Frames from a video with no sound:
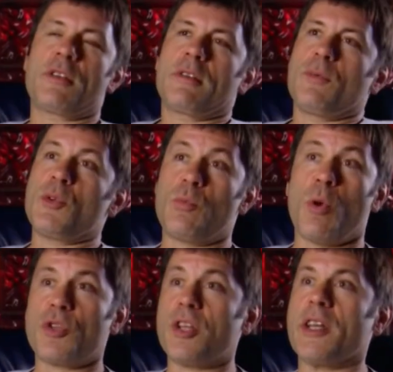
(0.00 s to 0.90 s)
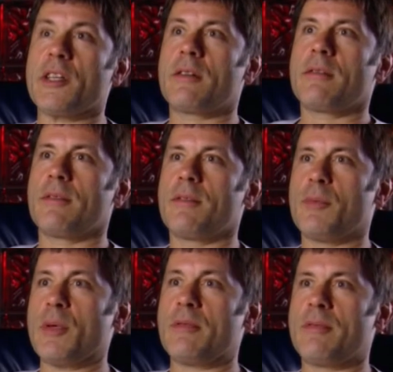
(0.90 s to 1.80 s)
which was one
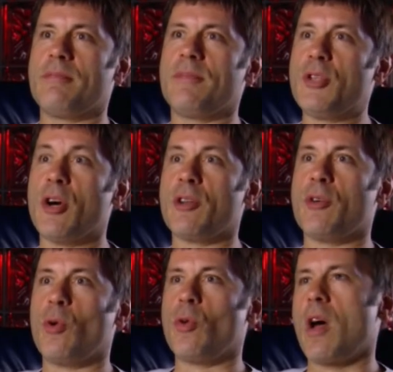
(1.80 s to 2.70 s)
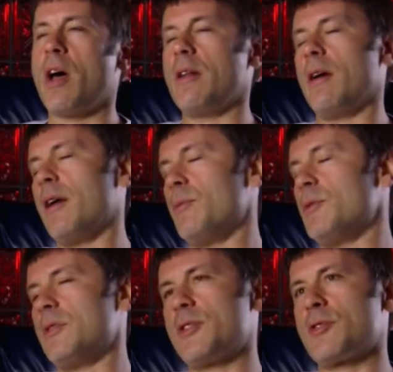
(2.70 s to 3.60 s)
take. We'd done it all,
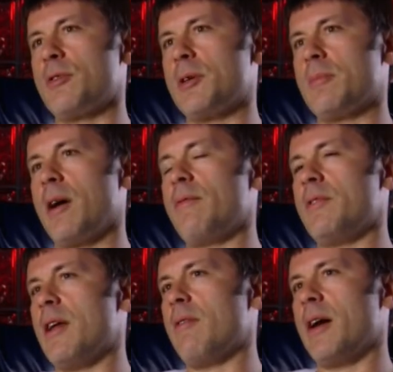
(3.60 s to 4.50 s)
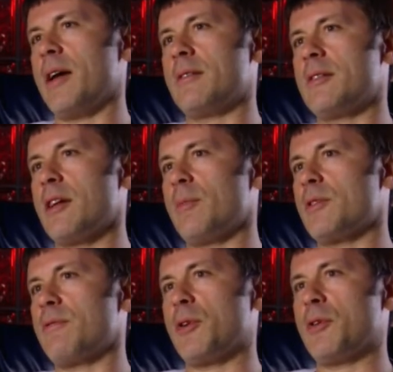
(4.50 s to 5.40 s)
and it was a scream. I've never
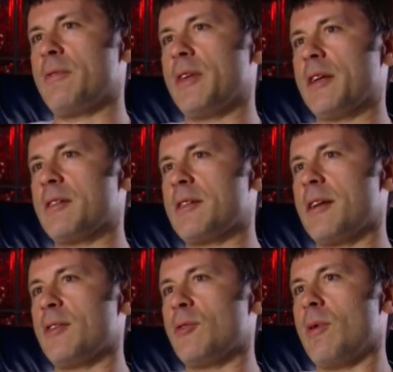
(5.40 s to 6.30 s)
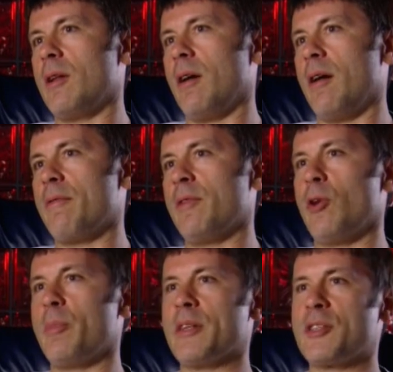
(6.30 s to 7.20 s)
had so much fun on a video set in all my
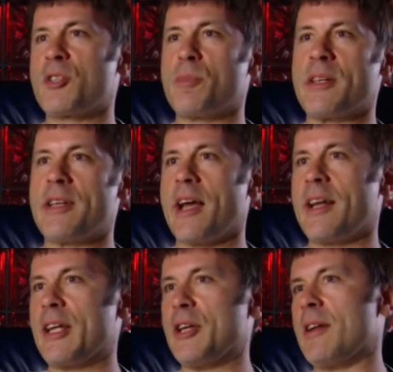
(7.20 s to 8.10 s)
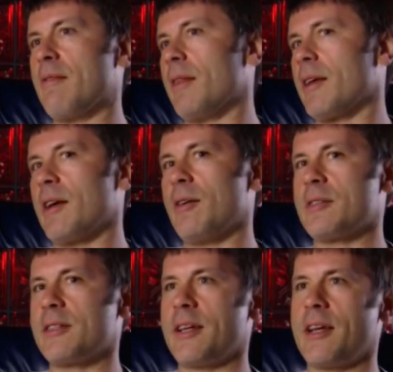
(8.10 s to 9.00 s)
life, lobbing spaghetti and
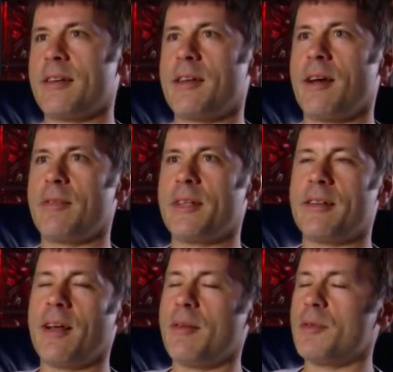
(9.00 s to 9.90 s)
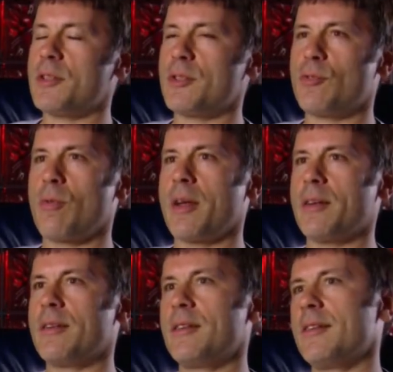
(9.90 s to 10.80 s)
everything else and getting covered in. It was
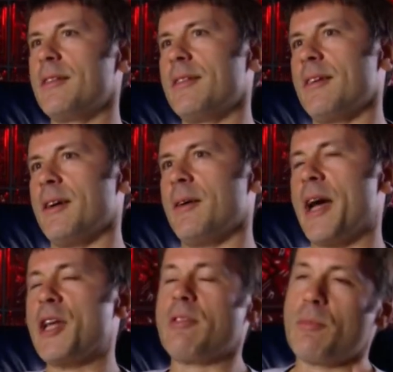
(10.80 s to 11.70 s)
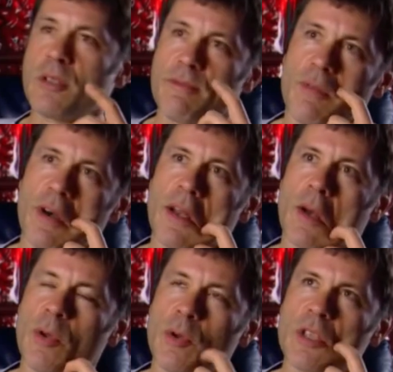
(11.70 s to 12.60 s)
just great. Adrian was
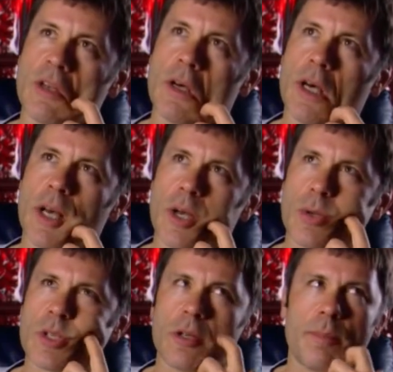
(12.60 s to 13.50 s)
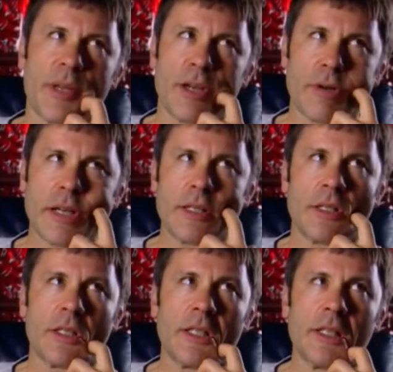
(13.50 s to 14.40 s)
the I also
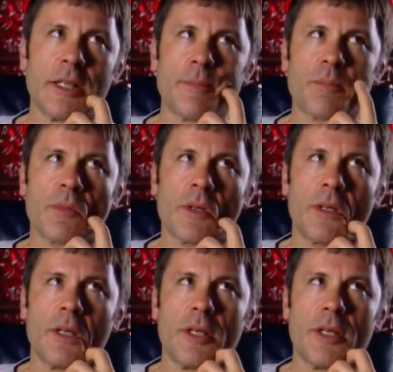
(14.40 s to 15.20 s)
appear in it as the